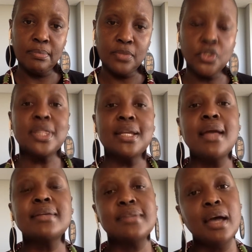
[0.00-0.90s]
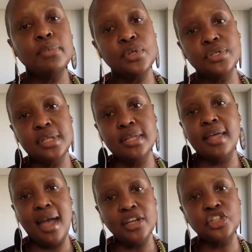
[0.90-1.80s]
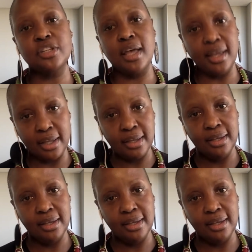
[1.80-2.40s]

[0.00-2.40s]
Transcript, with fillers: So, the next time you see the hashtag,